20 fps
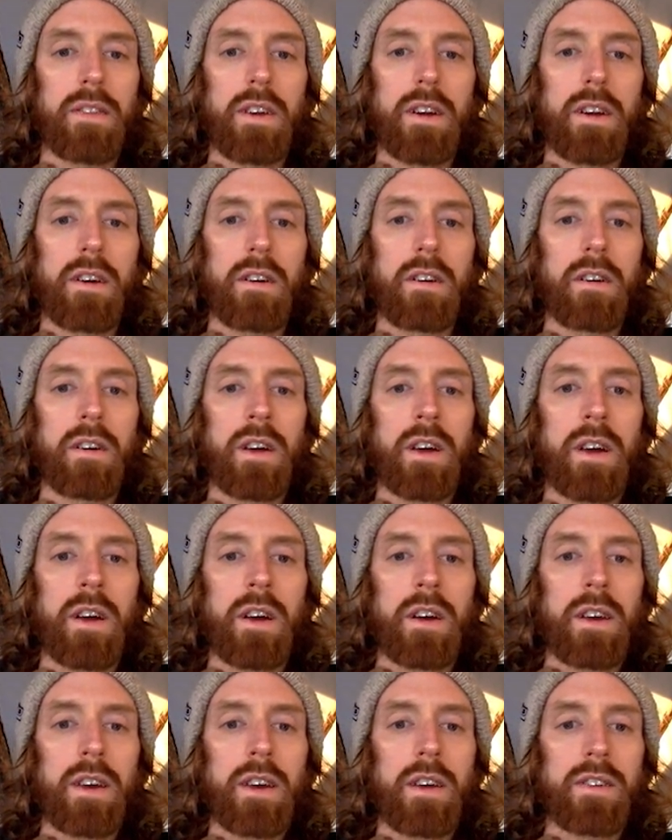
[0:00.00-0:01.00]
there.
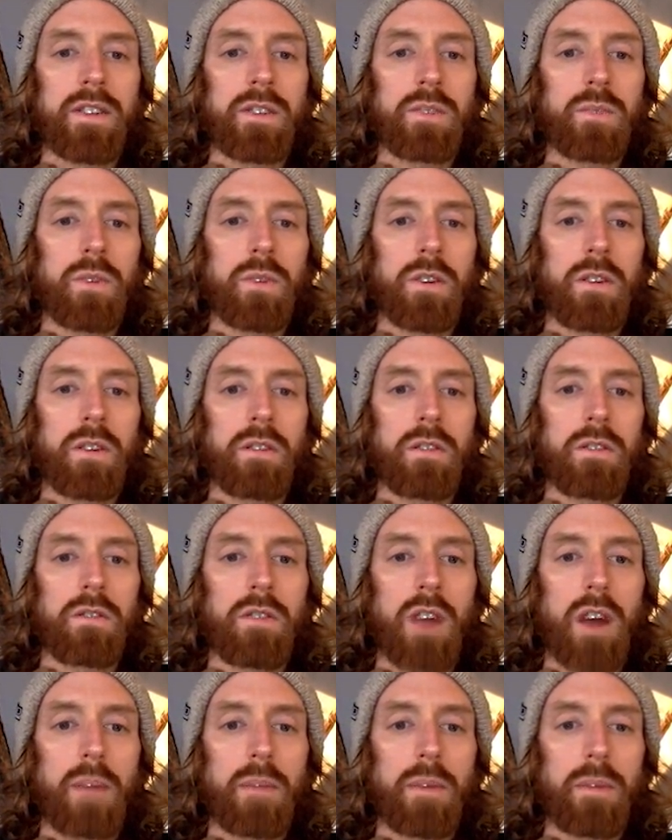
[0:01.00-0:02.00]
Again, this is where
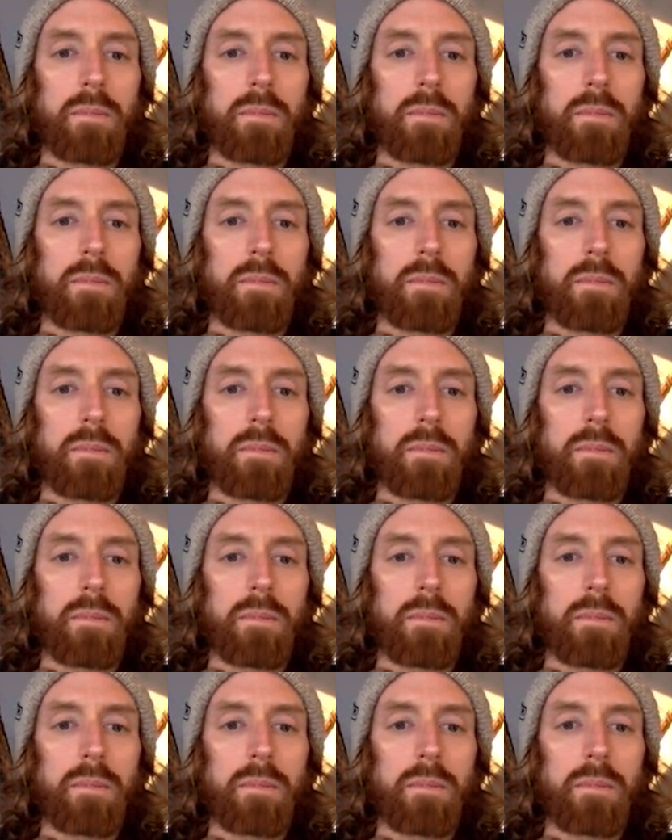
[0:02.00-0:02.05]
grabbing